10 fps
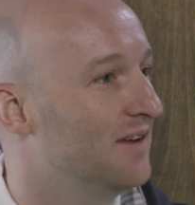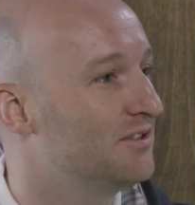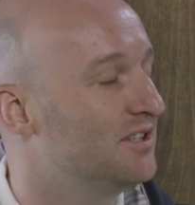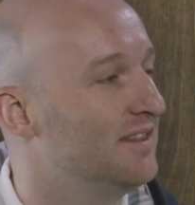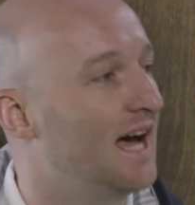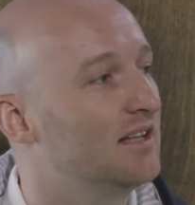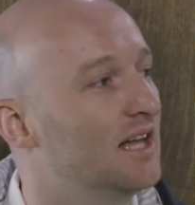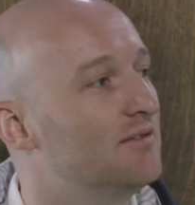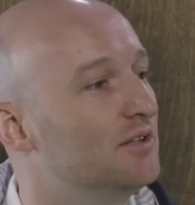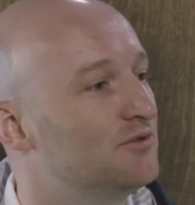seen that
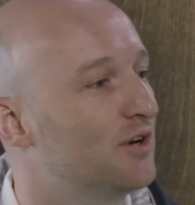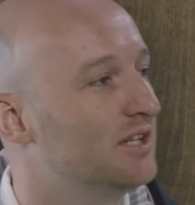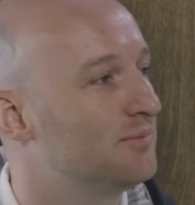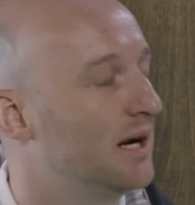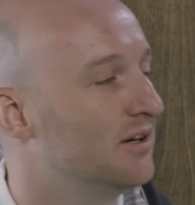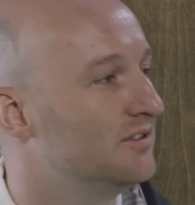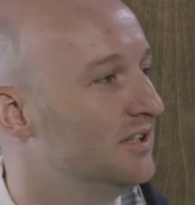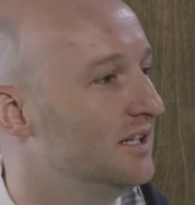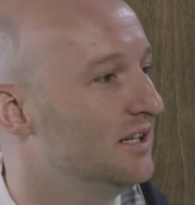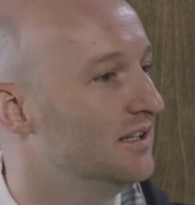level of
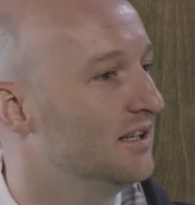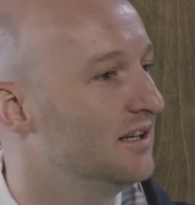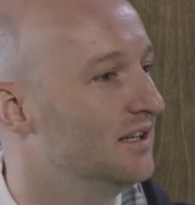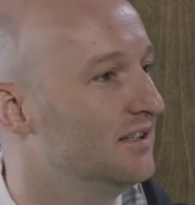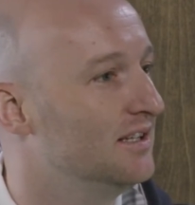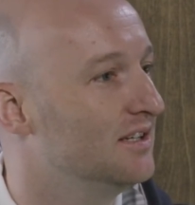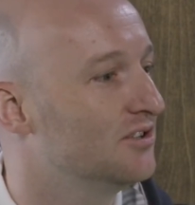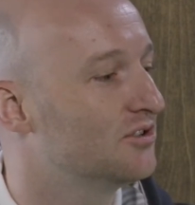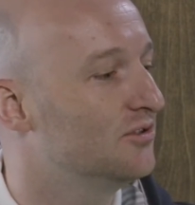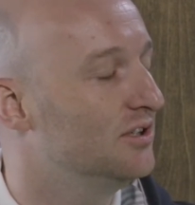transparency in the
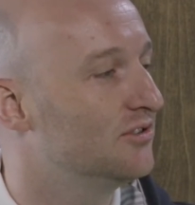industry.